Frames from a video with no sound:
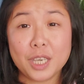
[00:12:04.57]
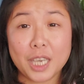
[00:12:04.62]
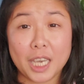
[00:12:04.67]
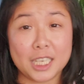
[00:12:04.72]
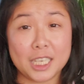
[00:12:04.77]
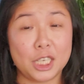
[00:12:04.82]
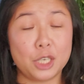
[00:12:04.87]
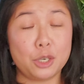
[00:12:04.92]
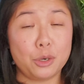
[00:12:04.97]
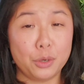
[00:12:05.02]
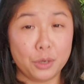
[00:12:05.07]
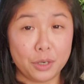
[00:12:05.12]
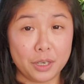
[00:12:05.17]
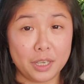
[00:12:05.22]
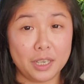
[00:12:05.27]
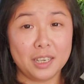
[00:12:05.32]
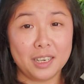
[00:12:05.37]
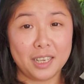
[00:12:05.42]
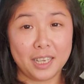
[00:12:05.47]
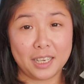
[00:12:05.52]
catch it
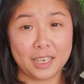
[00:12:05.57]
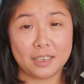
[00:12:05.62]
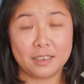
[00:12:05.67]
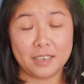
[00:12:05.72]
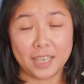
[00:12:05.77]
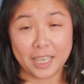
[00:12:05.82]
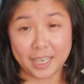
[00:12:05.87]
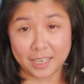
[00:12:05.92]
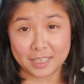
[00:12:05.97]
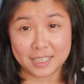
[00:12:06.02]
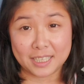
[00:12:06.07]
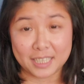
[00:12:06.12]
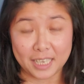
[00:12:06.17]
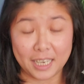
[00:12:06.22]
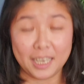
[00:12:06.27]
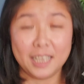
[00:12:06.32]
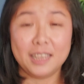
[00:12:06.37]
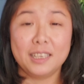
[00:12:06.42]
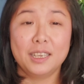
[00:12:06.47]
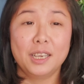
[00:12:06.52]
earlier, like I
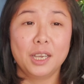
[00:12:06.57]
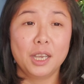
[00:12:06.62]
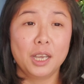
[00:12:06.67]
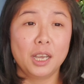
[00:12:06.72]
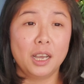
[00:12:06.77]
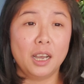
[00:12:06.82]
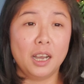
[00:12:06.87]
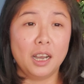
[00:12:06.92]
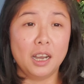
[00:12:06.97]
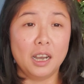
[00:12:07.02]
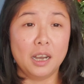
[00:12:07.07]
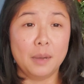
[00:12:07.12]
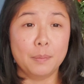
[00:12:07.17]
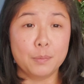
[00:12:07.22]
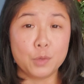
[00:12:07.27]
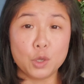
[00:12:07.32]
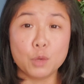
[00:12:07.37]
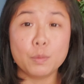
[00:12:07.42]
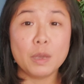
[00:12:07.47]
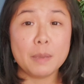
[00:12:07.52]
said,
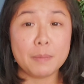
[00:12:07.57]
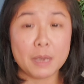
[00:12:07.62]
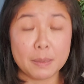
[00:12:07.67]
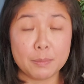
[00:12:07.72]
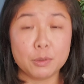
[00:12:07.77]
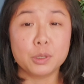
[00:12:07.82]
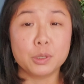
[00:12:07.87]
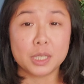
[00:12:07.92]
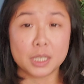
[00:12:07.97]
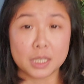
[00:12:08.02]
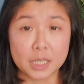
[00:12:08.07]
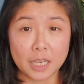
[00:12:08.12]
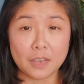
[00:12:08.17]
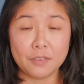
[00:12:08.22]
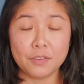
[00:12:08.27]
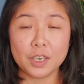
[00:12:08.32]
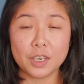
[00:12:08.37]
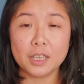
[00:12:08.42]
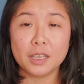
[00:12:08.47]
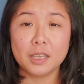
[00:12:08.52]
you may be able to
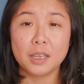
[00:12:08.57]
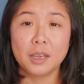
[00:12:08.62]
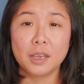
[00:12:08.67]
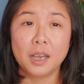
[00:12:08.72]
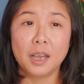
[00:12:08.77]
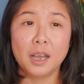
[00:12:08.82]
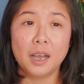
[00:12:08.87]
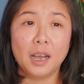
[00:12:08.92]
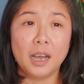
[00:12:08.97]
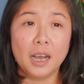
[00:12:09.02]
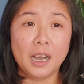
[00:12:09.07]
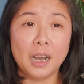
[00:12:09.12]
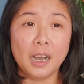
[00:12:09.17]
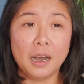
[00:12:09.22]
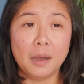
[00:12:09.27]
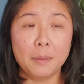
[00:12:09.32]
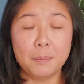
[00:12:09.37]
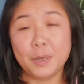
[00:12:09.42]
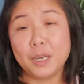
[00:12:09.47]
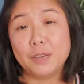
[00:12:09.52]
save it.
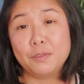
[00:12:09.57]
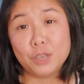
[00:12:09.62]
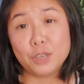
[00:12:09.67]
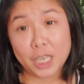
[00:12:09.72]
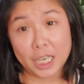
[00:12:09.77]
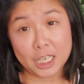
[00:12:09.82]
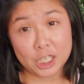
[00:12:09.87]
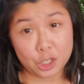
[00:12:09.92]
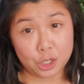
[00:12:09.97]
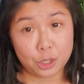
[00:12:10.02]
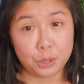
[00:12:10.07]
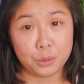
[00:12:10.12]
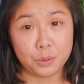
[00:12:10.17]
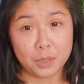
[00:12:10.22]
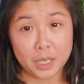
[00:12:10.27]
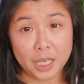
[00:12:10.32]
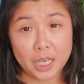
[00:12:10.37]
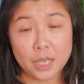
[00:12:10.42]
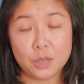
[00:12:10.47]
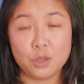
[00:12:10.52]
But if you catch it too
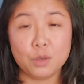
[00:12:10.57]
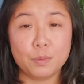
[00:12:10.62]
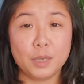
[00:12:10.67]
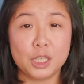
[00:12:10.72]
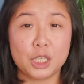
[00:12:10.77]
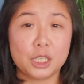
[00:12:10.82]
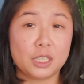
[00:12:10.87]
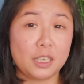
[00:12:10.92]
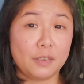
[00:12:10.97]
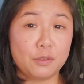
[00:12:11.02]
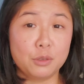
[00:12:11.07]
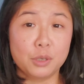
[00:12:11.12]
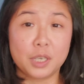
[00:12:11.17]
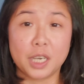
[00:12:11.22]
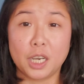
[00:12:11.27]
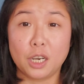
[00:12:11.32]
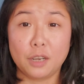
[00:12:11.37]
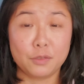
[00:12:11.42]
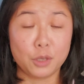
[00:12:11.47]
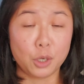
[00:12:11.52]
late, you may just have to
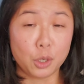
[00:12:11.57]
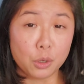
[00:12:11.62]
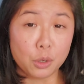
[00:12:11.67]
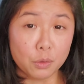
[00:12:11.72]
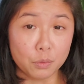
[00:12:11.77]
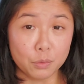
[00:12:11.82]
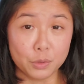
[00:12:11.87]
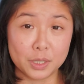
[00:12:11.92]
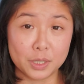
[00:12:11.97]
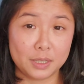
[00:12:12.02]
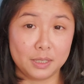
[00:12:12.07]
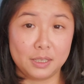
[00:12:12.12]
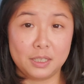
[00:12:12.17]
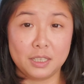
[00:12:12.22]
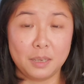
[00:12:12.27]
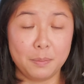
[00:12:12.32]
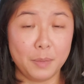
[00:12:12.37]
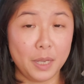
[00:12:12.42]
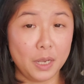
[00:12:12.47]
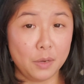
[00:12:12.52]
cut off the whole root
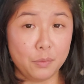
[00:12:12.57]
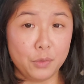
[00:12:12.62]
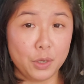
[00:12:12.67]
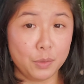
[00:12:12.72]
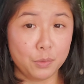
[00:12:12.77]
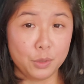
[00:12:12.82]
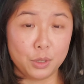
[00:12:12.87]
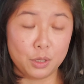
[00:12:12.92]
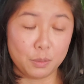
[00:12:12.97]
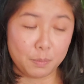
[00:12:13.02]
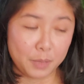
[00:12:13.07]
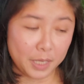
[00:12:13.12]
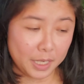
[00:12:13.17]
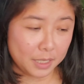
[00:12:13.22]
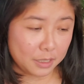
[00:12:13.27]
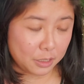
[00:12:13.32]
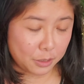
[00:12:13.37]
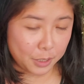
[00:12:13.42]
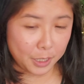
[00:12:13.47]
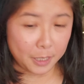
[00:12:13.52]
system and reroot the
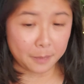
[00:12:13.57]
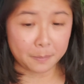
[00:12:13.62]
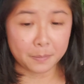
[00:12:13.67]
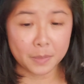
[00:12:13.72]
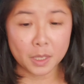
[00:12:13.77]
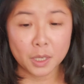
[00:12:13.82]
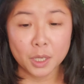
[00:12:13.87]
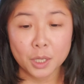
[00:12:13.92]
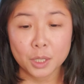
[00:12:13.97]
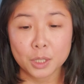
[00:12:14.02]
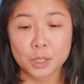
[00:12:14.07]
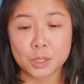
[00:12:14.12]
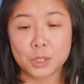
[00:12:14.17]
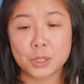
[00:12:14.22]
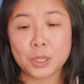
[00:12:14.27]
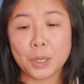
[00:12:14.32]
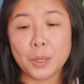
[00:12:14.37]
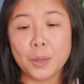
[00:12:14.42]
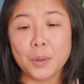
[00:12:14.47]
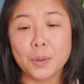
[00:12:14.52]
plants, right?
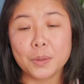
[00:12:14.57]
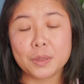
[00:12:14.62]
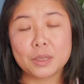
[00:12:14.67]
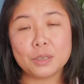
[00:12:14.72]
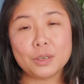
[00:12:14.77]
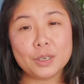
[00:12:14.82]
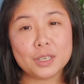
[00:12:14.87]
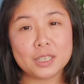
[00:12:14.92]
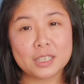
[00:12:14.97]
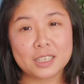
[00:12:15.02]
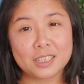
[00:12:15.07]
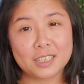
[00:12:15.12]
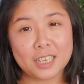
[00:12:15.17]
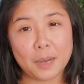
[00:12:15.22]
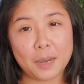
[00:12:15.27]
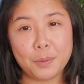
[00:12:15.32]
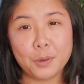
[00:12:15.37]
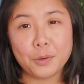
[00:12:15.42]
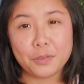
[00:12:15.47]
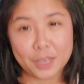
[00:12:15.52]
So there's a
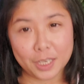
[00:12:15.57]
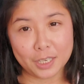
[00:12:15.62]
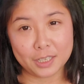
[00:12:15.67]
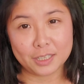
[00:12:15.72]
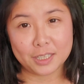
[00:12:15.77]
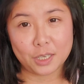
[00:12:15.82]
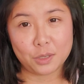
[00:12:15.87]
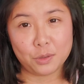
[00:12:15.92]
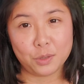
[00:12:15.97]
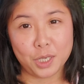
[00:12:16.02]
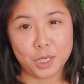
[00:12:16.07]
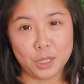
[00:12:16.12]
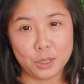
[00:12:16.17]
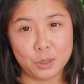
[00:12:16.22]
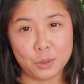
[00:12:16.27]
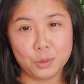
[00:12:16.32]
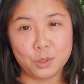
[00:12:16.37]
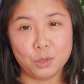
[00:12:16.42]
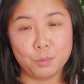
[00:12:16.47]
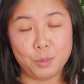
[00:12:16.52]
couple things that you can
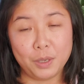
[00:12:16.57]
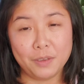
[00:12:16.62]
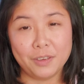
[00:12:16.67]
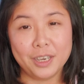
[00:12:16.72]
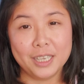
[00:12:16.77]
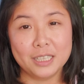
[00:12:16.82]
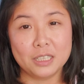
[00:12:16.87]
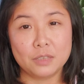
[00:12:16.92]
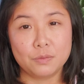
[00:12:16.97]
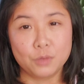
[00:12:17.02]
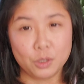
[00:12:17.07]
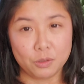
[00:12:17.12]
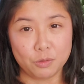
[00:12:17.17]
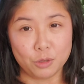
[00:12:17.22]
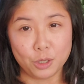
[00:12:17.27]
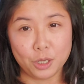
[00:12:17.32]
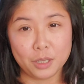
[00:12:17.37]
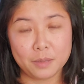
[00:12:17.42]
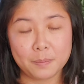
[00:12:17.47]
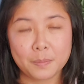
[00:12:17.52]
do to prevent root
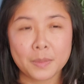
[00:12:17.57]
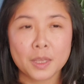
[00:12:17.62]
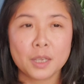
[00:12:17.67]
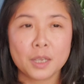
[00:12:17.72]
rot.